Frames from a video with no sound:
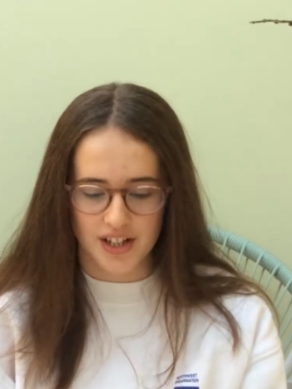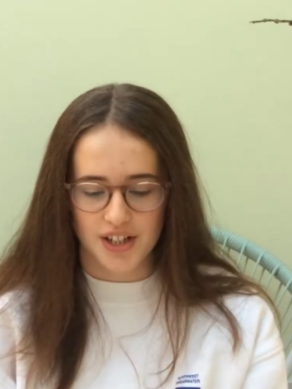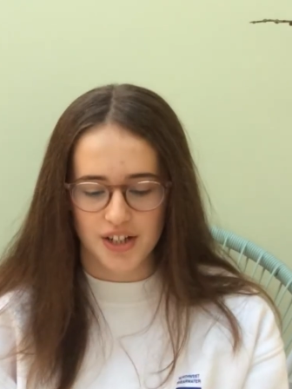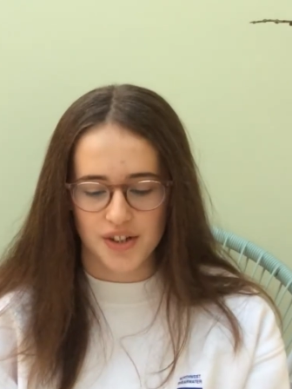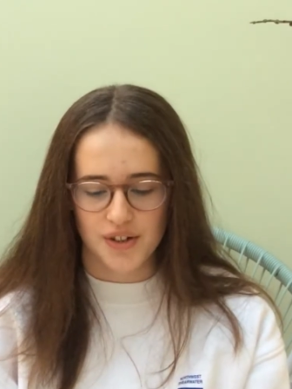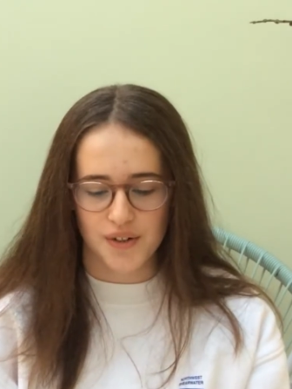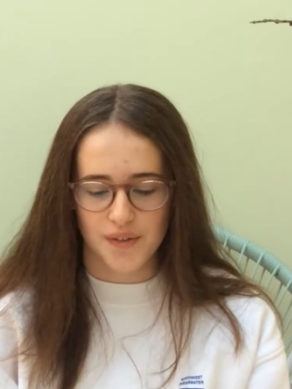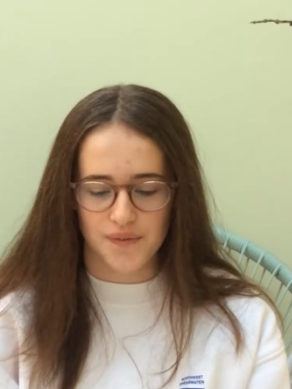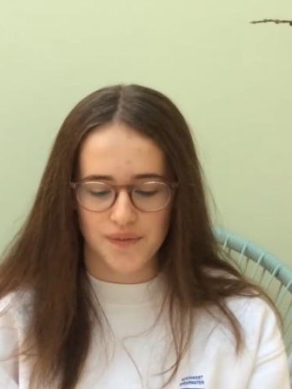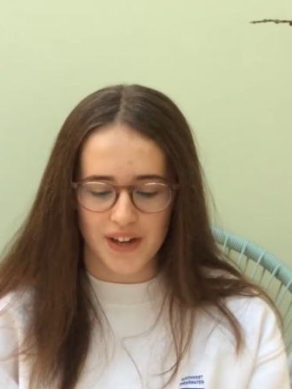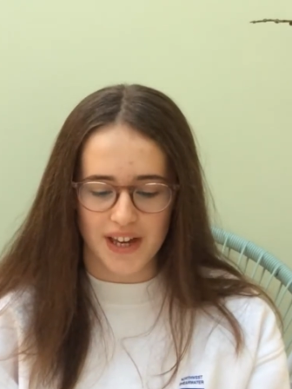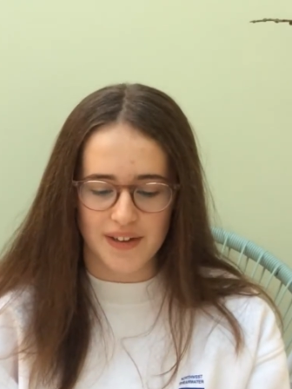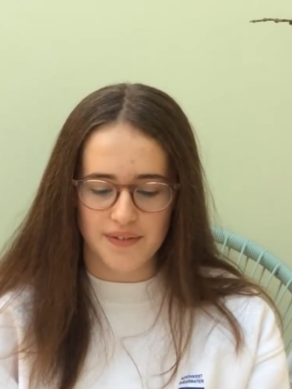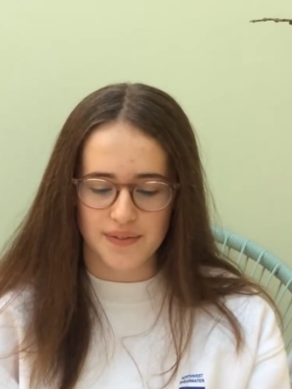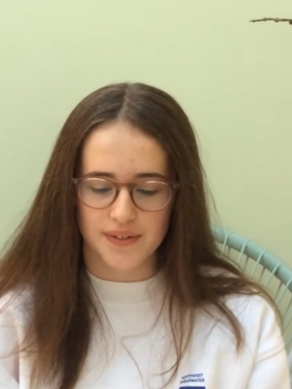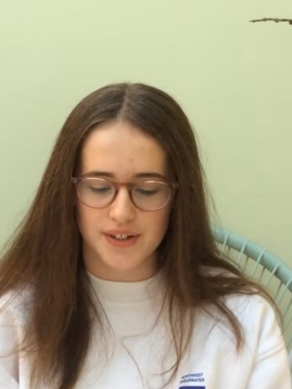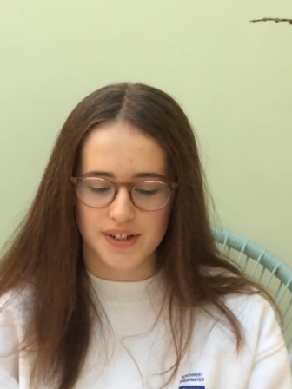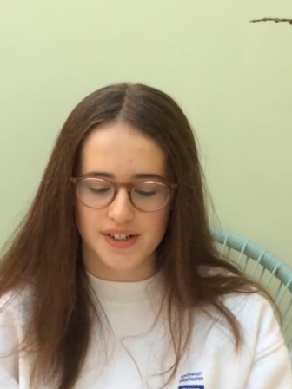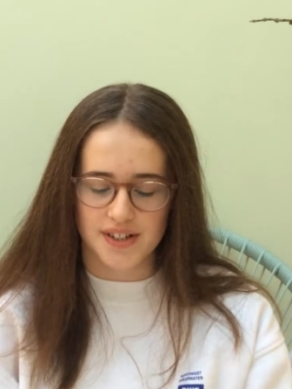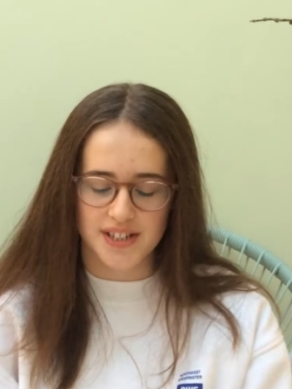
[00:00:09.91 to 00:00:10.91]
your
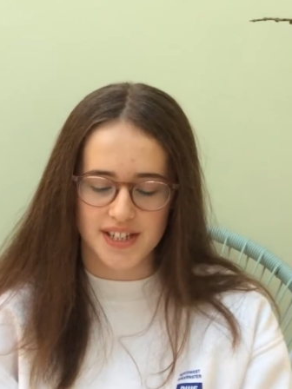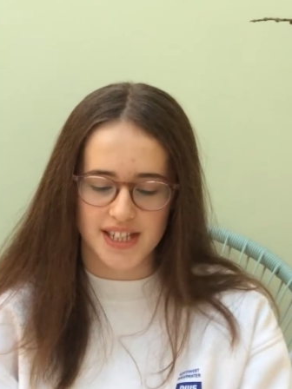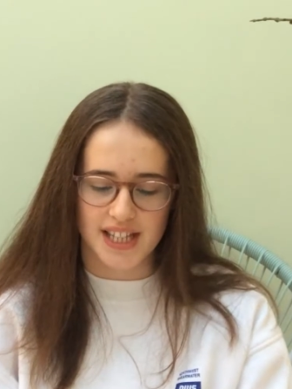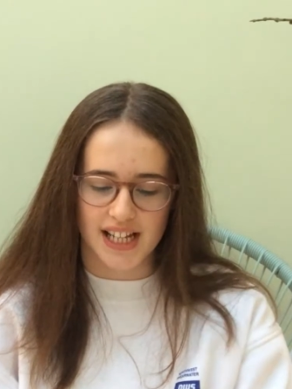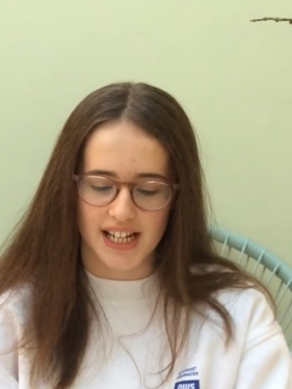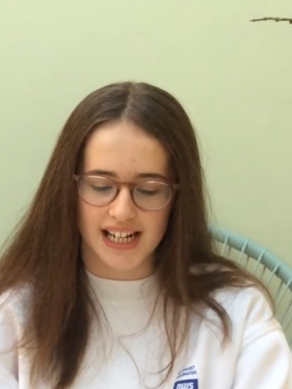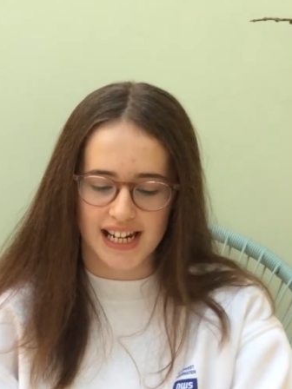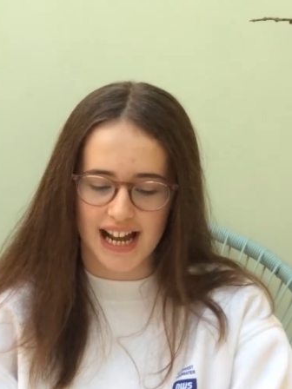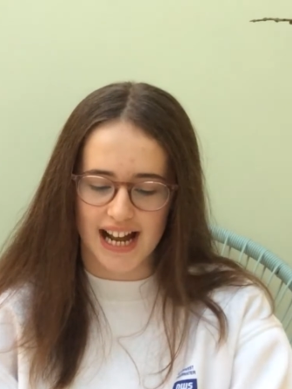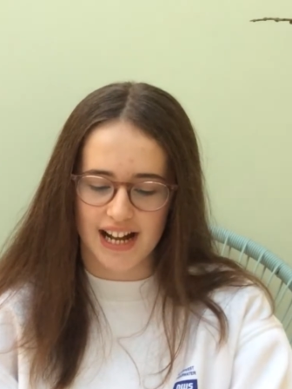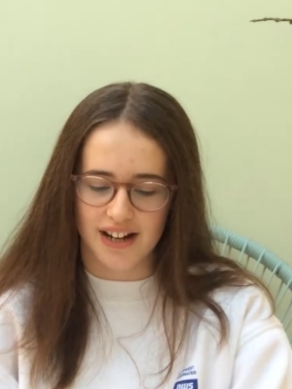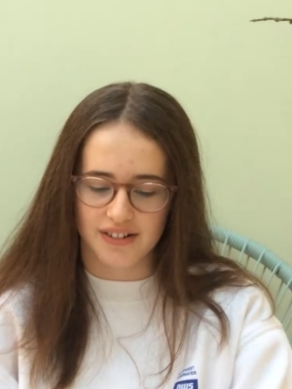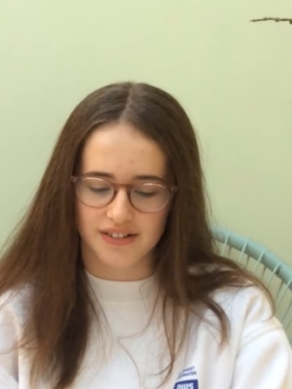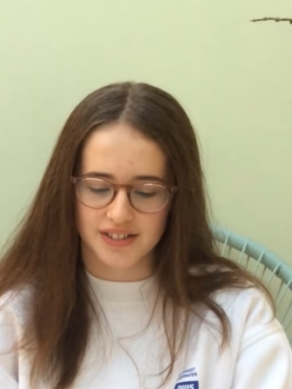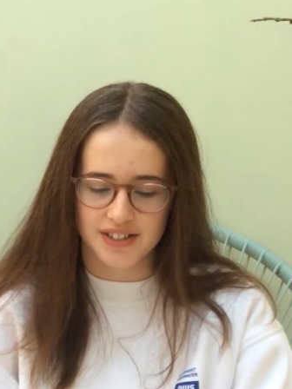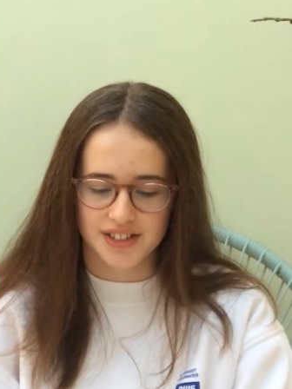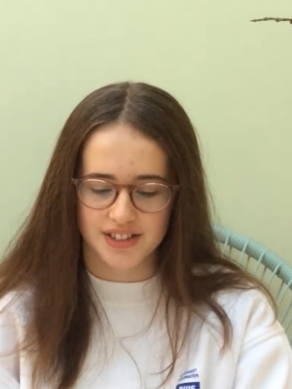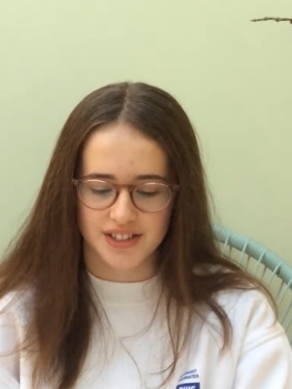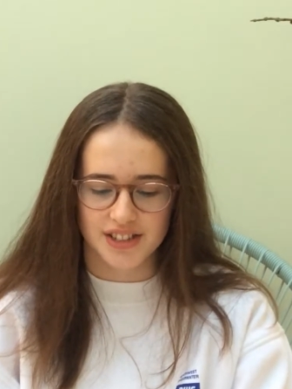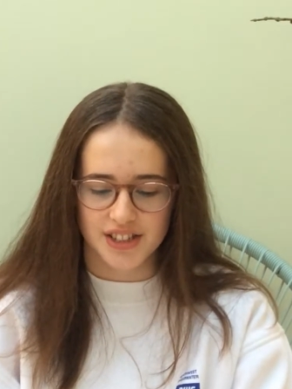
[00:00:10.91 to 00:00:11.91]
faithfulness to the
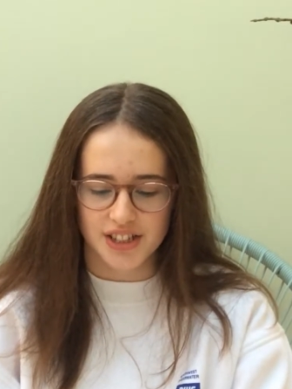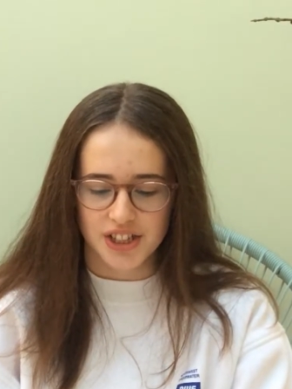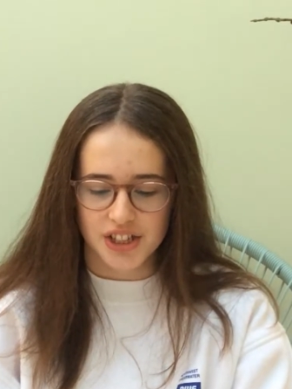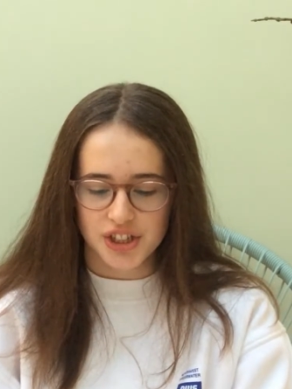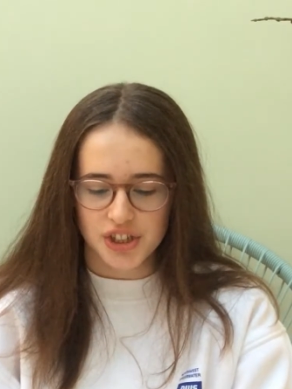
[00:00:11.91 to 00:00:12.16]
clouds.